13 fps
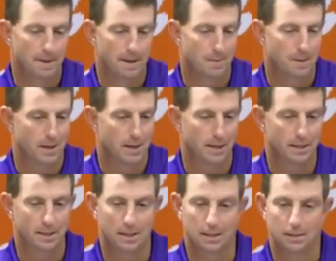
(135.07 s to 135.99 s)
I mean, that
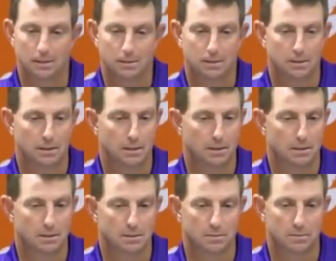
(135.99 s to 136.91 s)
kid
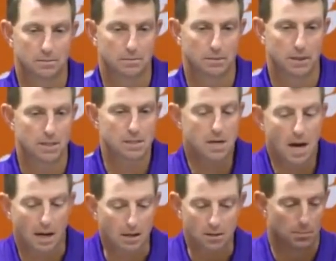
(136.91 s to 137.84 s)
is he's
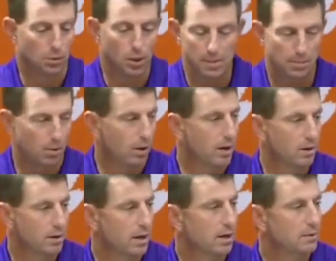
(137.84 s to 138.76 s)
not a complete
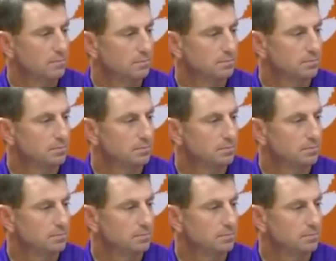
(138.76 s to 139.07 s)
player yet